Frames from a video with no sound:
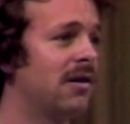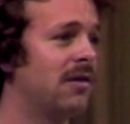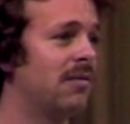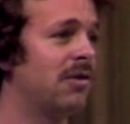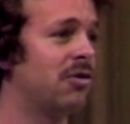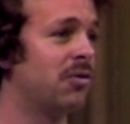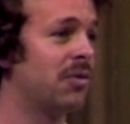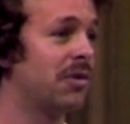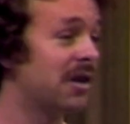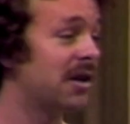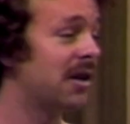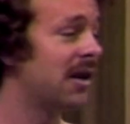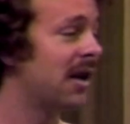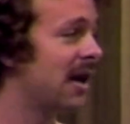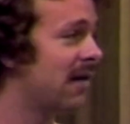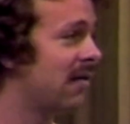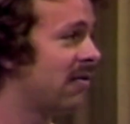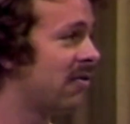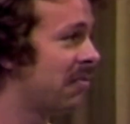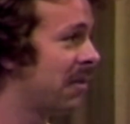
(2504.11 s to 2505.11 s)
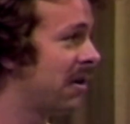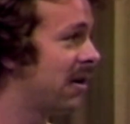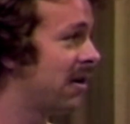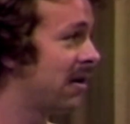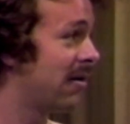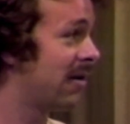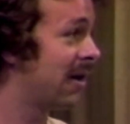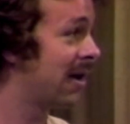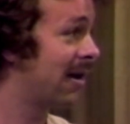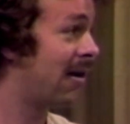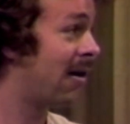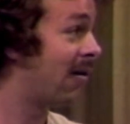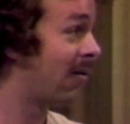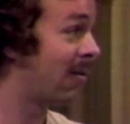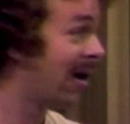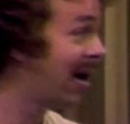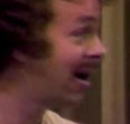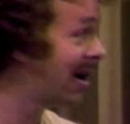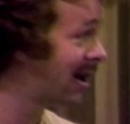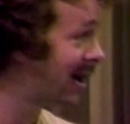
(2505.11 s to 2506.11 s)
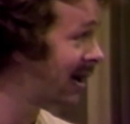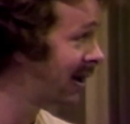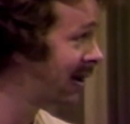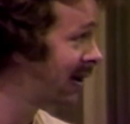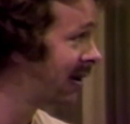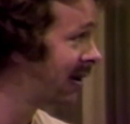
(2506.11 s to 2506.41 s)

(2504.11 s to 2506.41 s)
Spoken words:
which we didn't have to spend already,